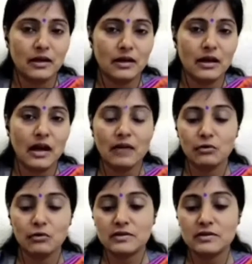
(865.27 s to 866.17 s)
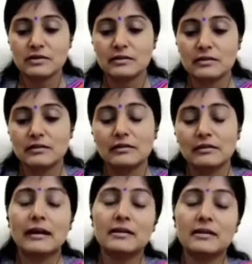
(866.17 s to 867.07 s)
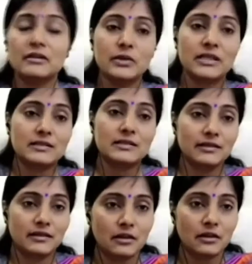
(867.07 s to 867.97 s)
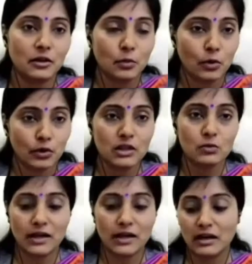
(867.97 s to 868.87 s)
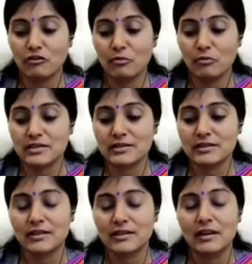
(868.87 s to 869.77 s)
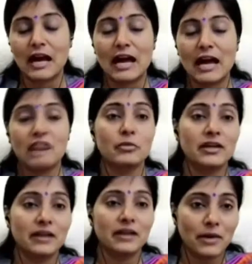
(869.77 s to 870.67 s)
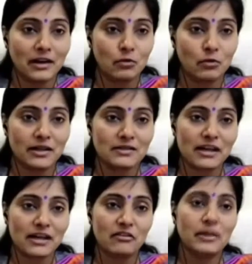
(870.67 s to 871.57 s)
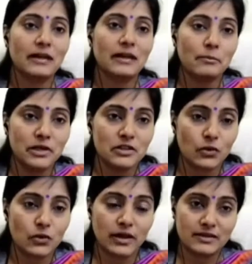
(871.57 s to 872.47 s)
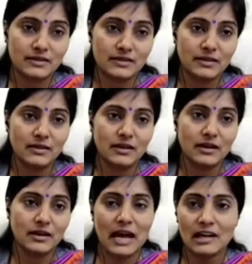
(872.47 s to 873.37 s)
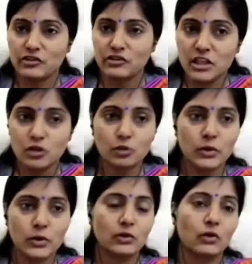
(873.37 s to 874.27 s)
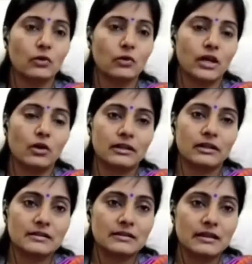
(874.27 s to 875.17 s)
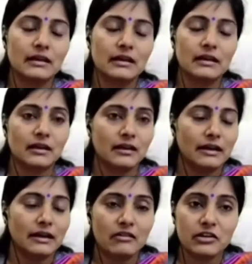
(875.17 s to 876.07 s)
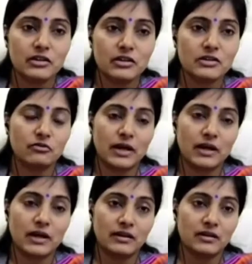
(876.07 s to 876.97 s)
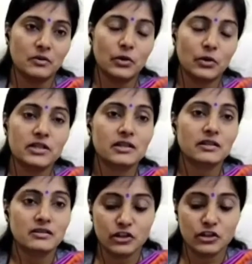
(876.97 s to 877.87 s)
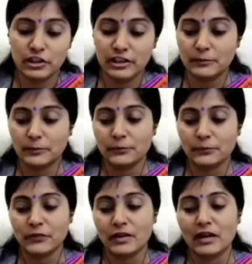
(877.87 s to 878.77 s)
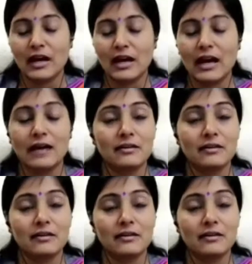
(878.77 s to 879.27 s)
I was the youngest minister in Modi One government. I have been an MLA once, I have been an MP twice. I have seen UP grow in all these 11 years of my political journey. And